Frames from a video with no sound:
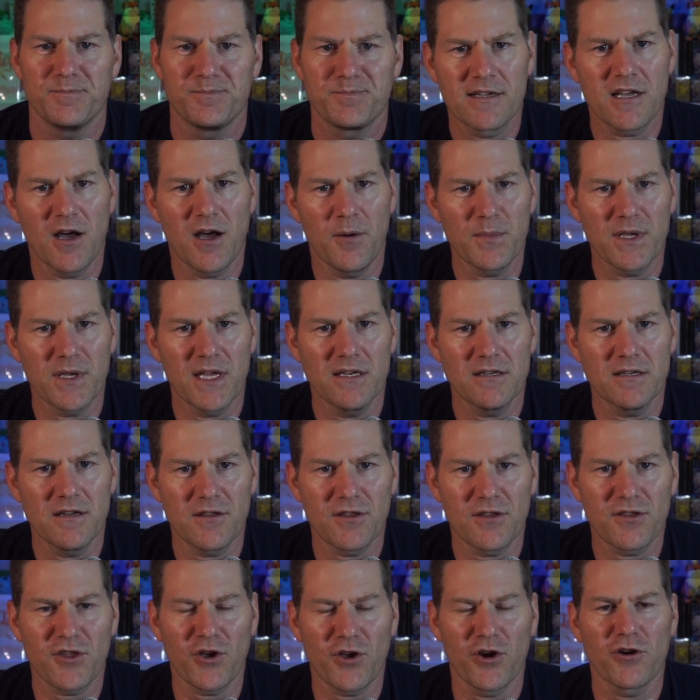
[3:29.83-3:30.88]
Coming in the
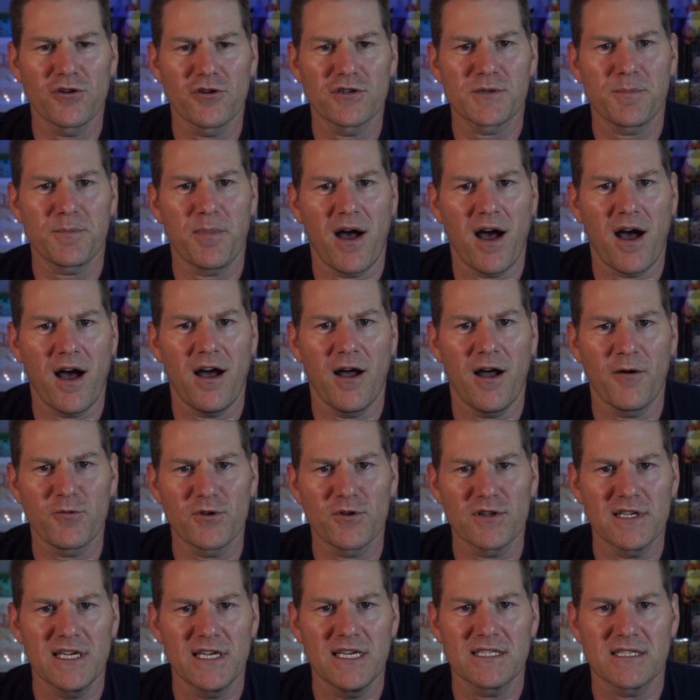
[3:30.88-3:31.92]
3rd spot on
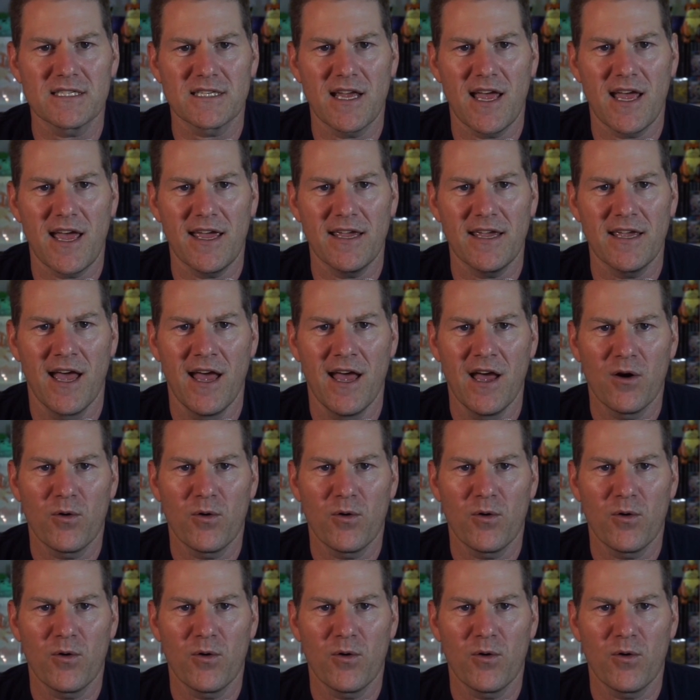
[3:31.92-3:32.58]
release day